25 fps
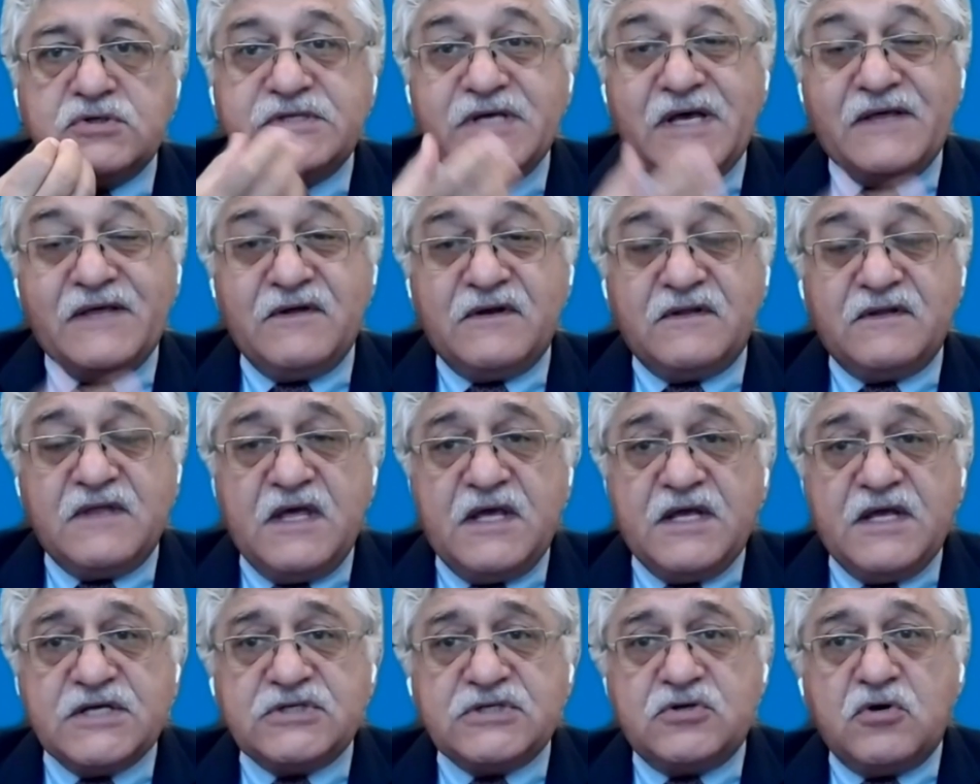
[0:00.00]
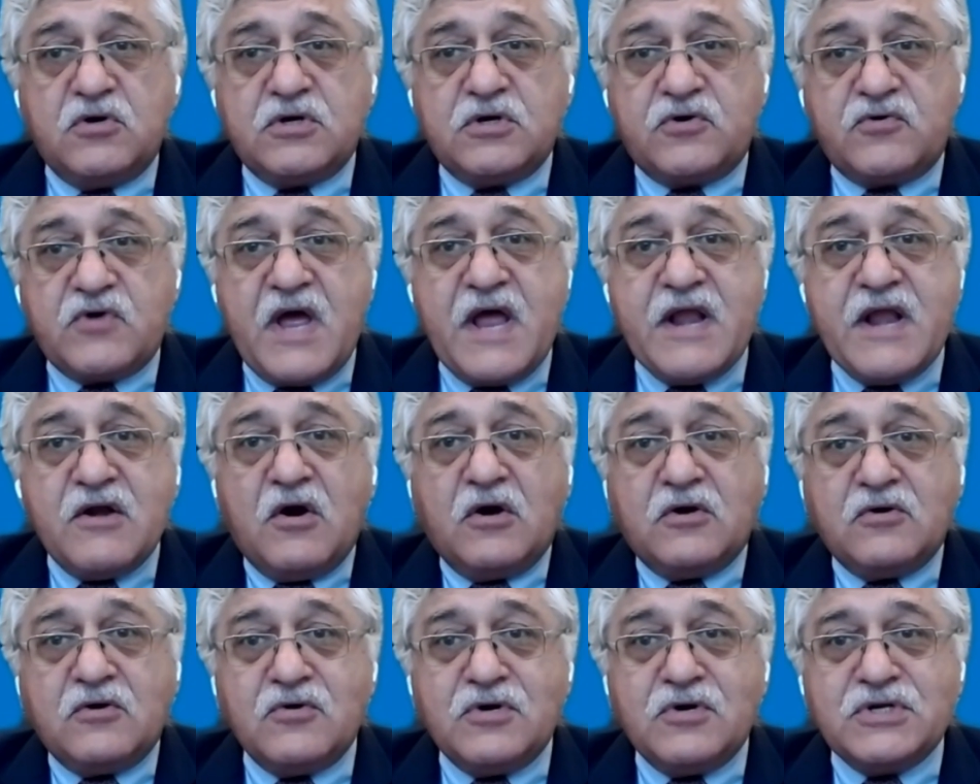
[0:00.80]
The other thing is don't try
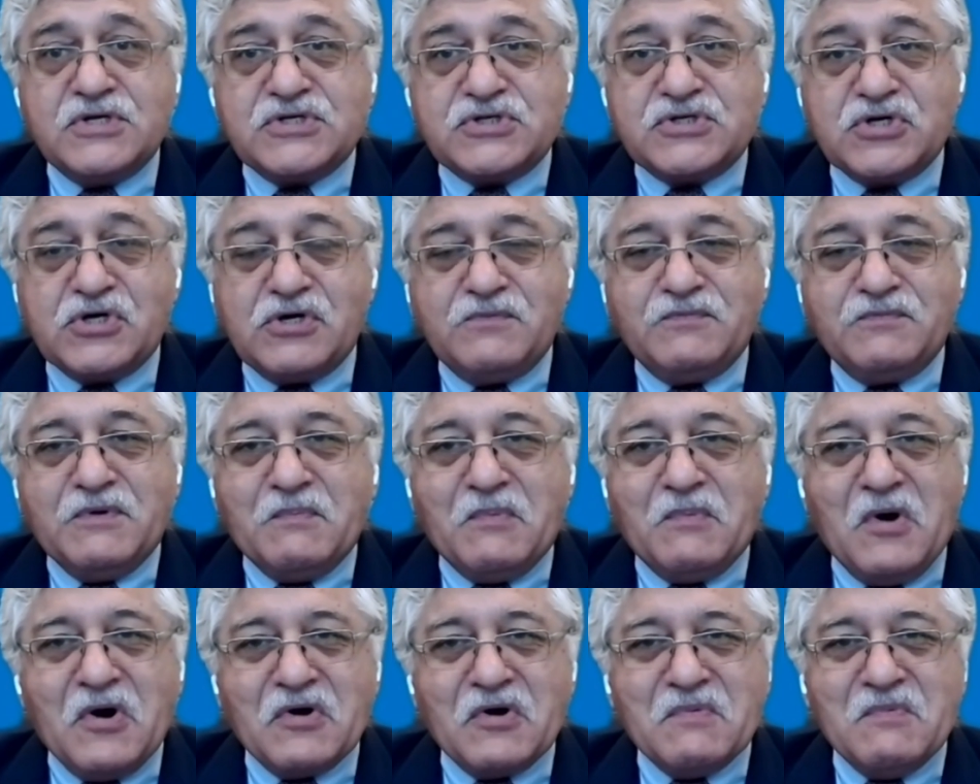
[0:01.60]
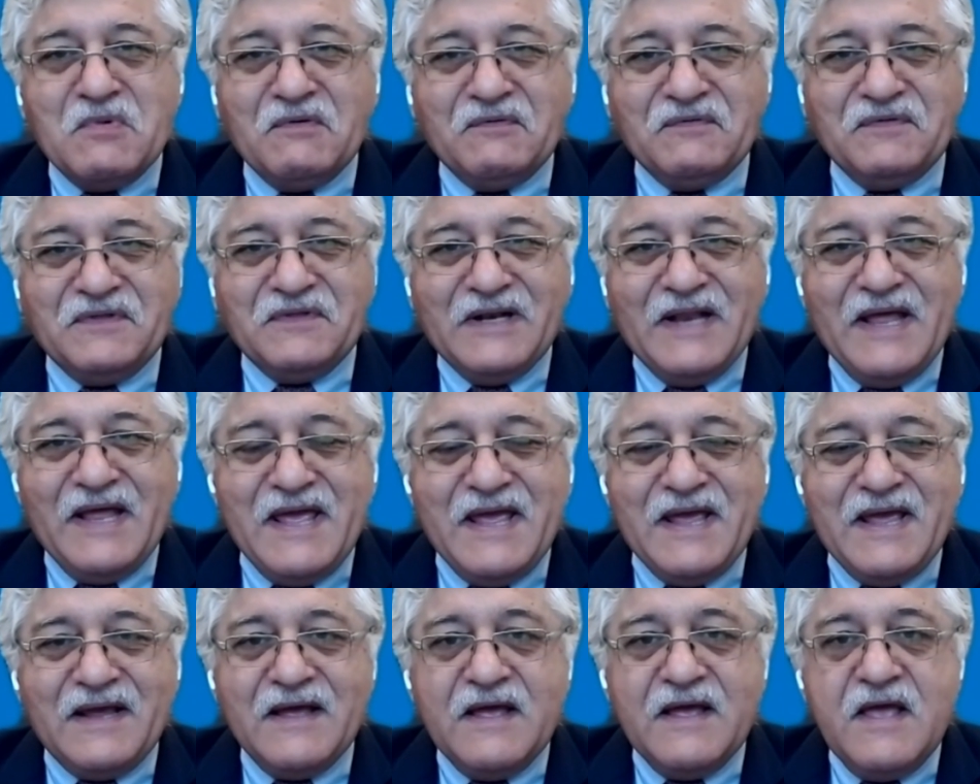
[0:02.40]
not to disturb the bottom of the
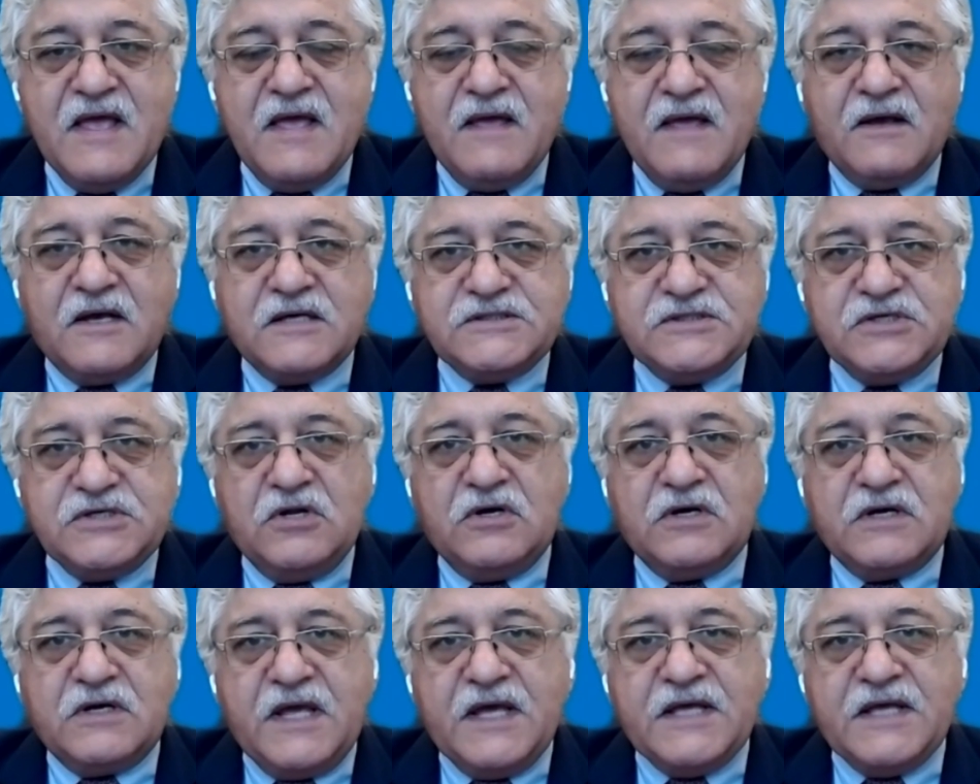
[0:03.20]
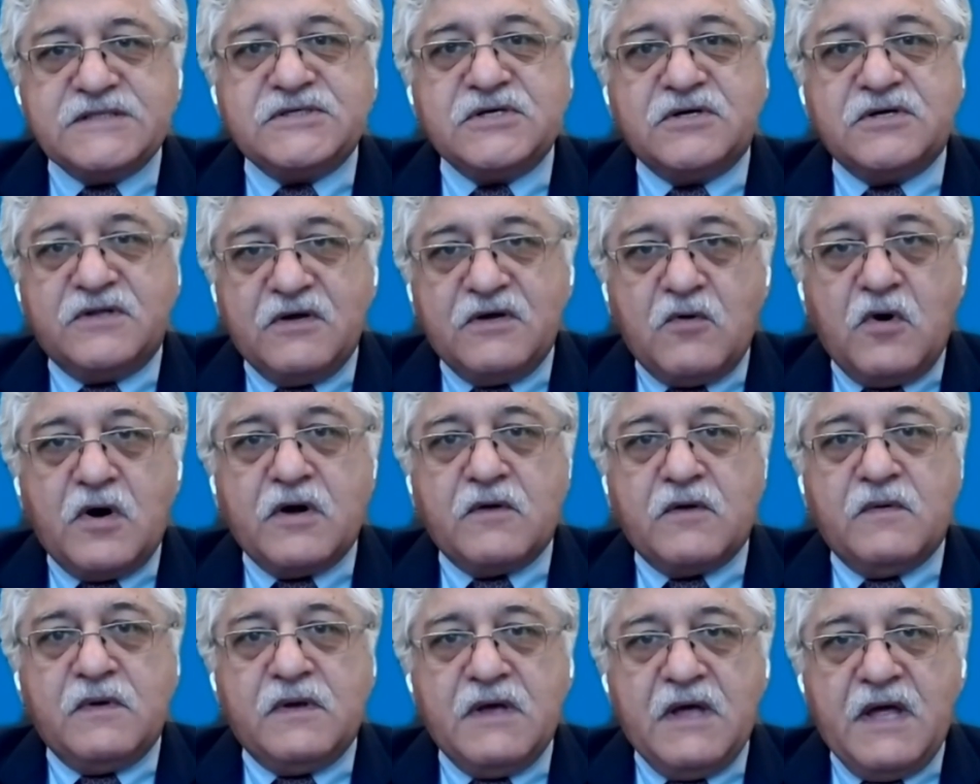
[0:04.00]
lake because, you know, kids, you know, they
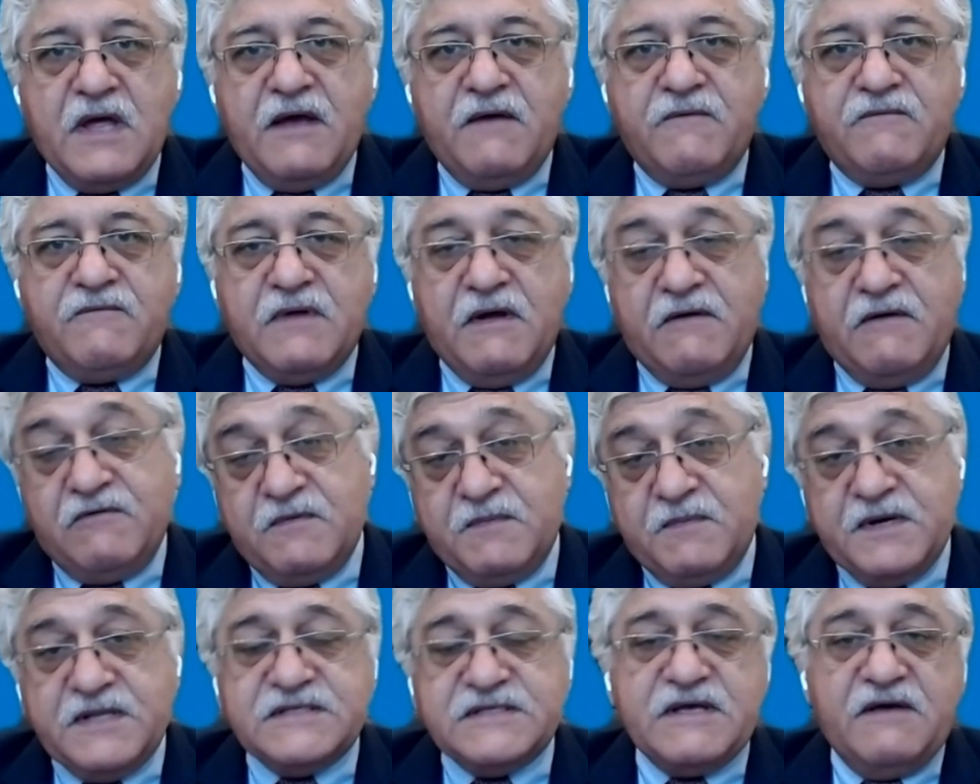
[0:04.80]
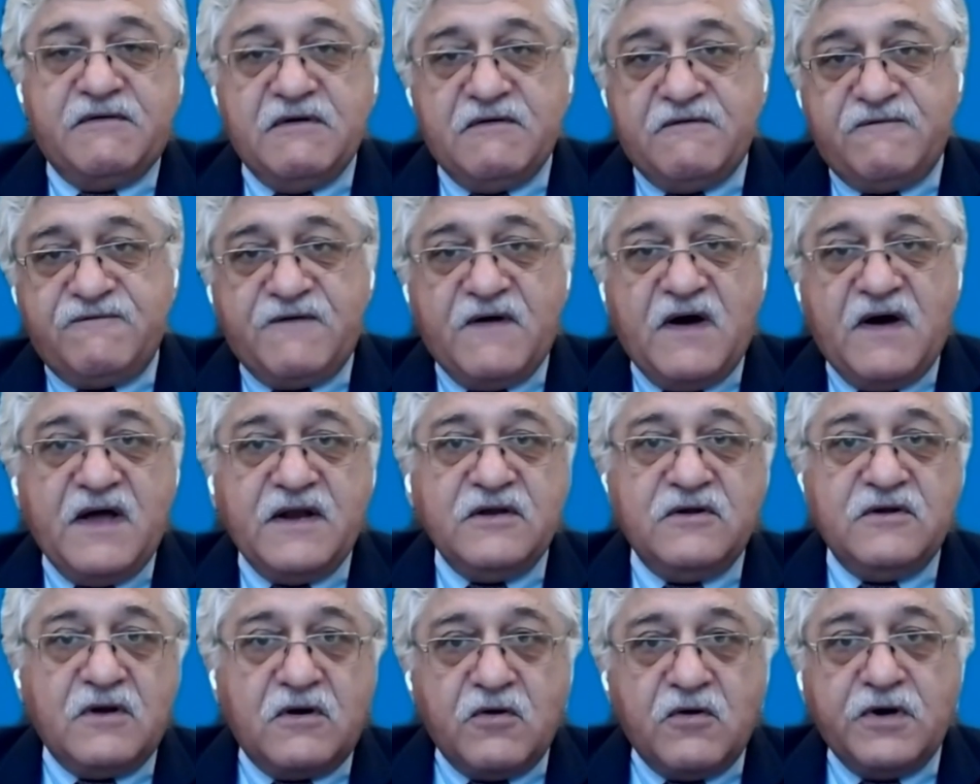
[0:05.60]
want to, yeah, everybody's having fun.
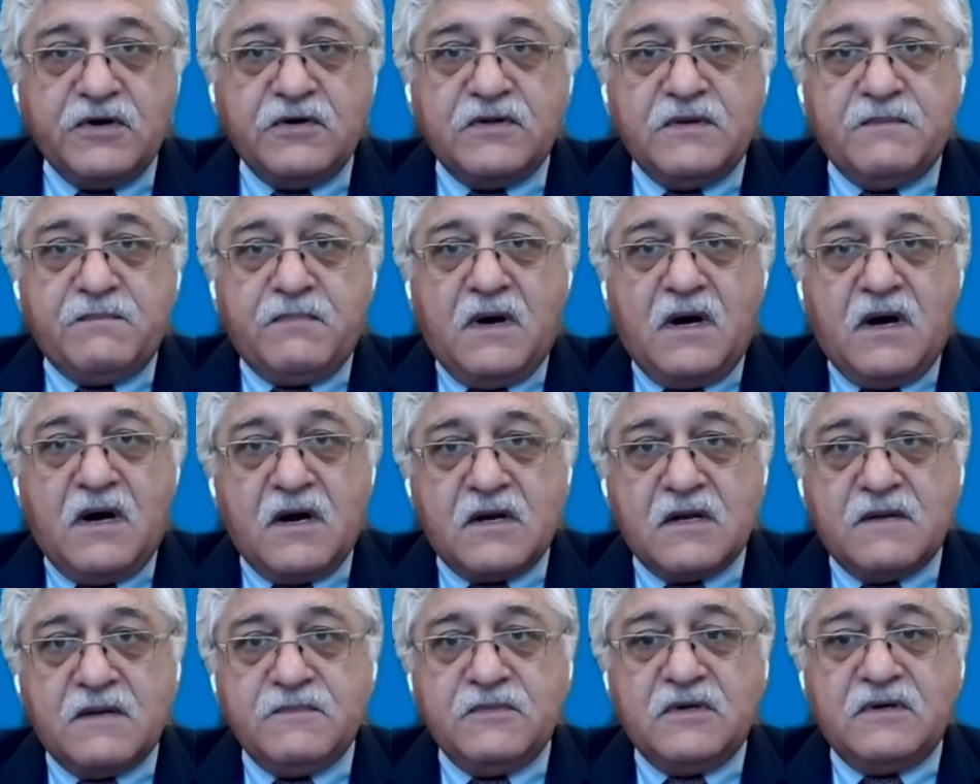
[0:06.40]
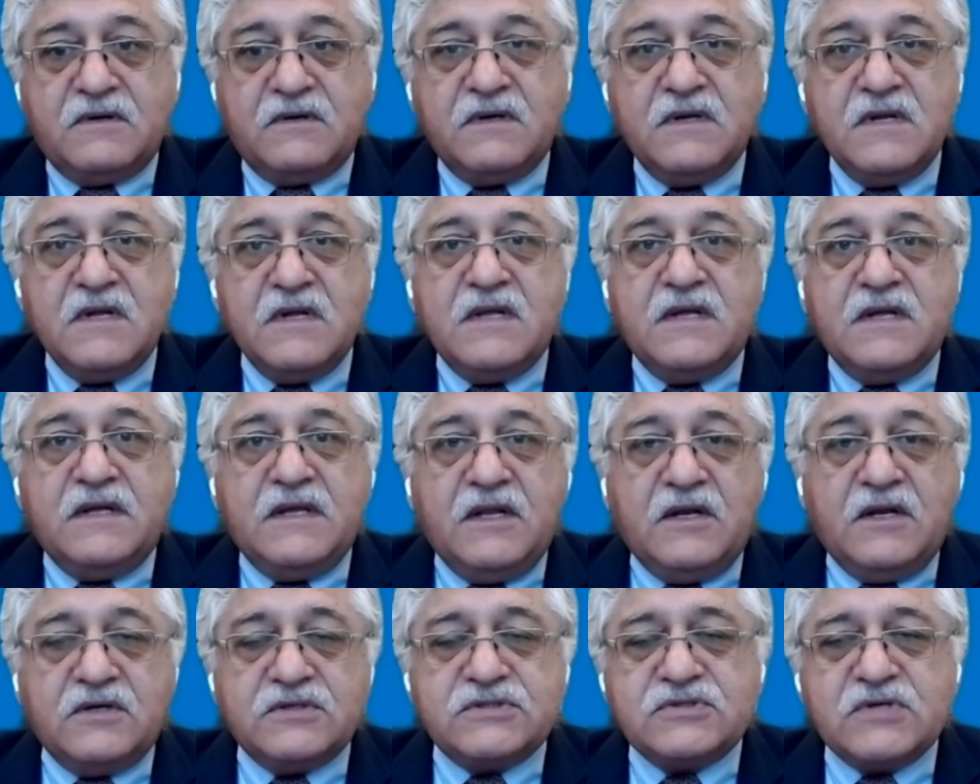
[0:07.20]
You're going to the bottom, you're, you
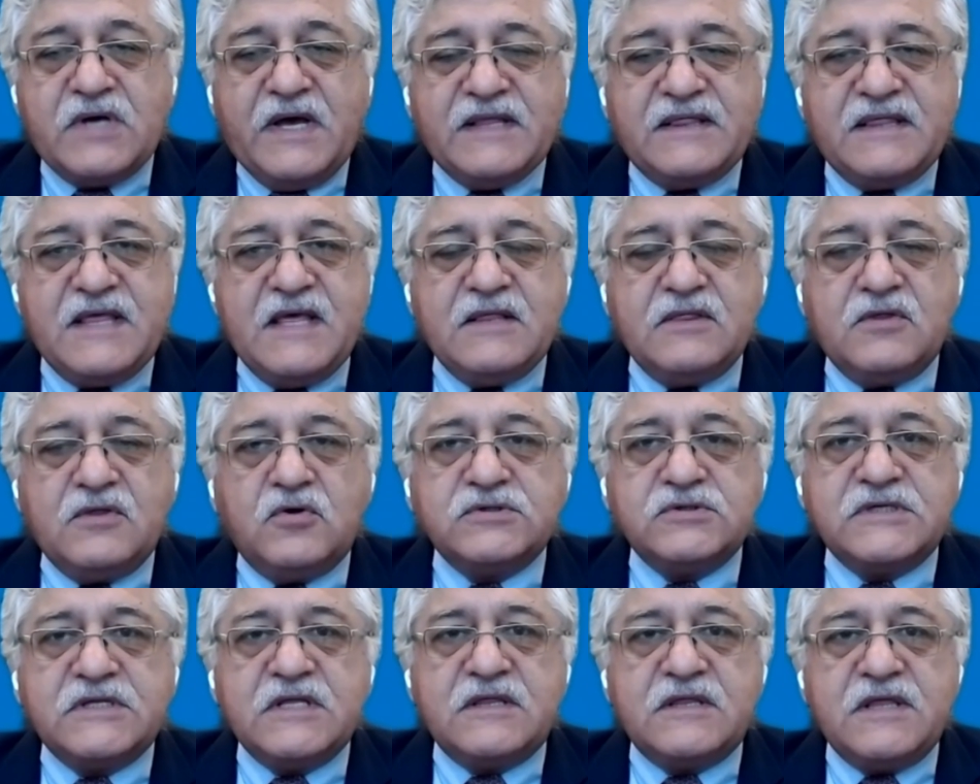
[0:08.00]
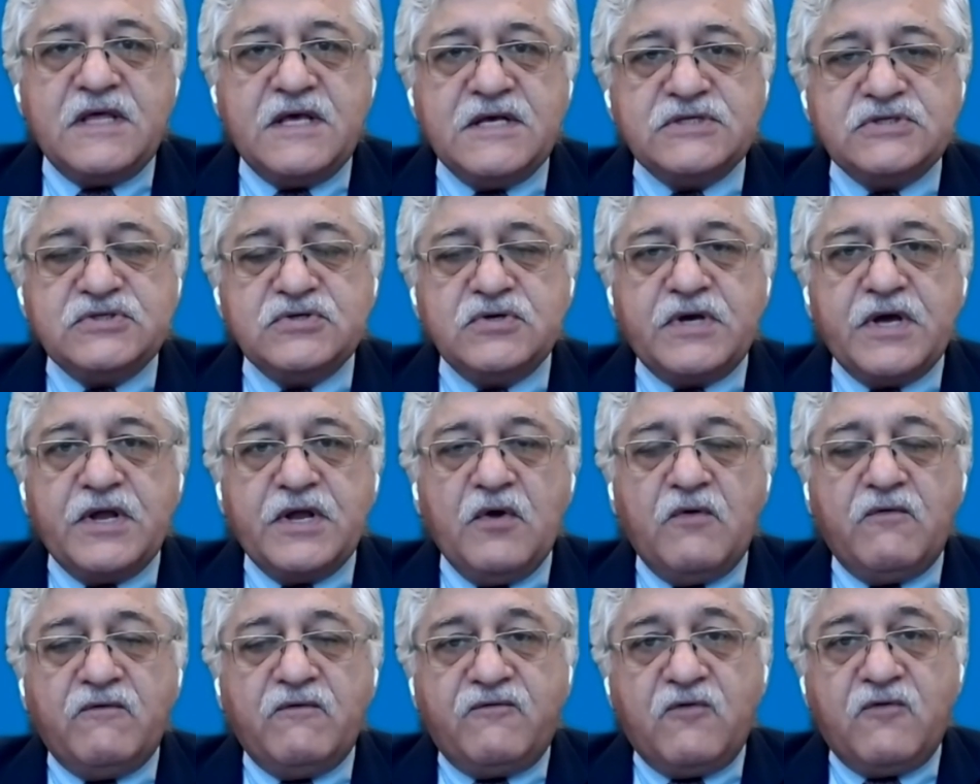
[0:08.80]
know, so I think those are the things you can
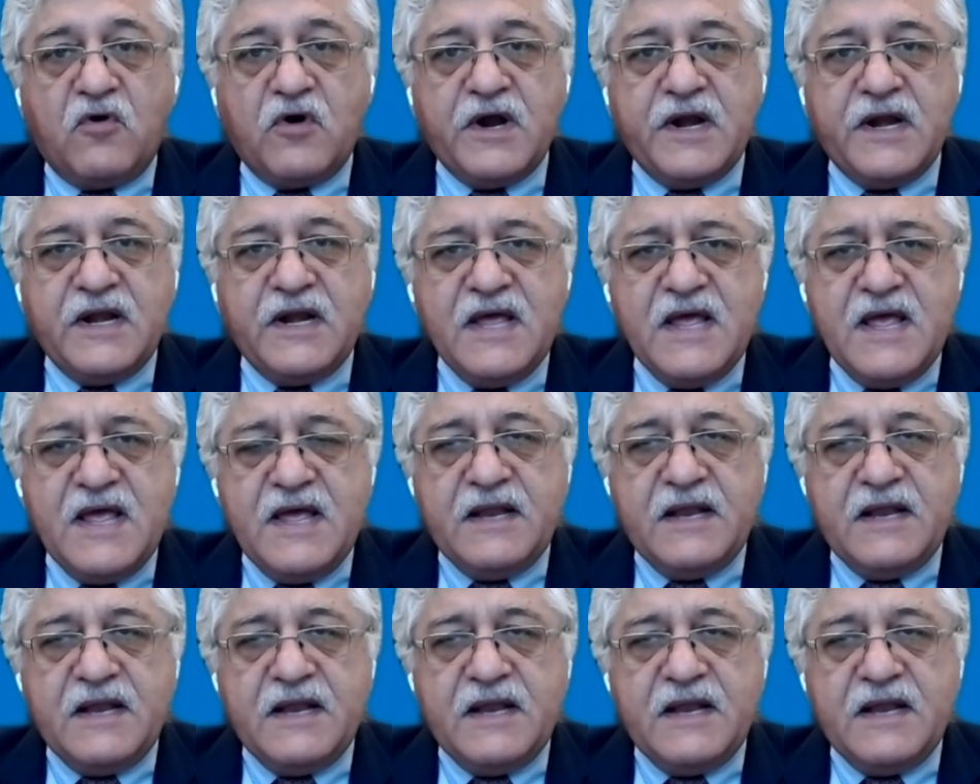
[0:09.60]
avoid.